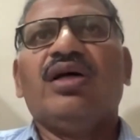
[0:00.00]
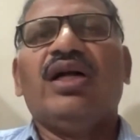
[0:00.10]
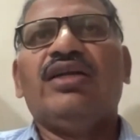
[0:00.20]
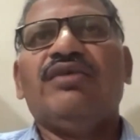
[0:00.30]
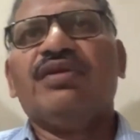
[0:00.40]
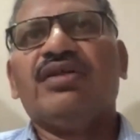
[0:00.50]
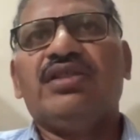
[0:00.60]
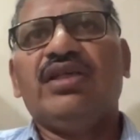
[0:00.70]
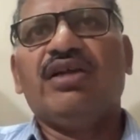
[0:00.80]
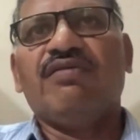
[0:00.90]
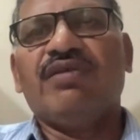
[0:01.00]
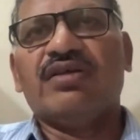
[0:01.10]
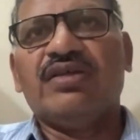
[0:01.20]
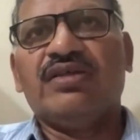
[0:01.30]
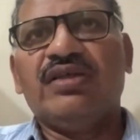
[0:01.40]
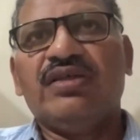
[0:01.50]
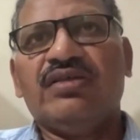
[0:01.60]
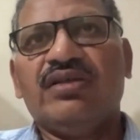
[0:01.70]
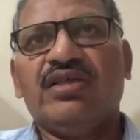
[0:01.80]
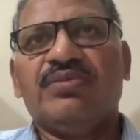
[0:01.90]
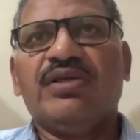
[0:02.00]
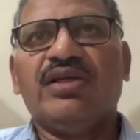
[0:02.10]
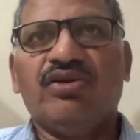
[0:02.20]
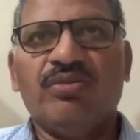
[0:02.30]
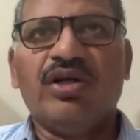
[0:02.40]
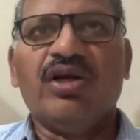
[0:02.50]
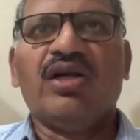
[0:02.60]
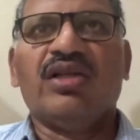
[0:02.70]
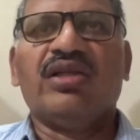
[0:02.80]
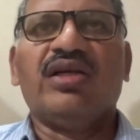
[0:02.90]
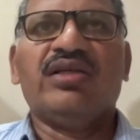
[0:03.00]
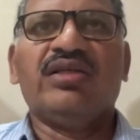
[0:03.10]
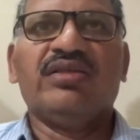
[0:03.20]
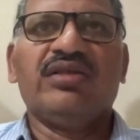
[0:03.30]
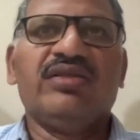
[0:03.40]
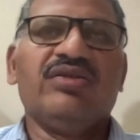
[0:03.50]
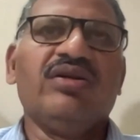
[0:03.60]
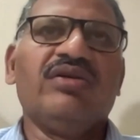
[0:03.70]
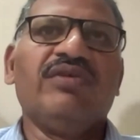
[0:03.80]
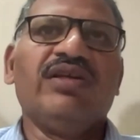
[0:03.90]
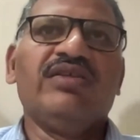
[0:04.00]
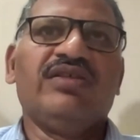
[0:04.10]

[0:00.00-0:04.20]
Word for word: And if the G reflux disease, especially in rheumatoid arthritis, is not very